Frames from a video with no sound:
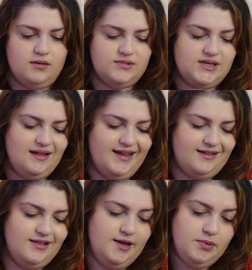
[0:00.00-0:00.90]
it's not like
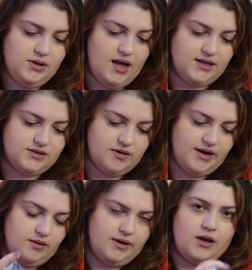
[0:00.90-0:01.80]
lip gloss,
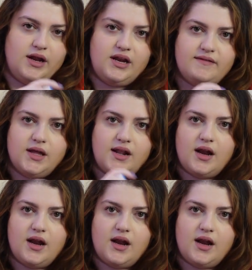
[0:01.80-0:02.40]
right? Oh my god, I can't even get it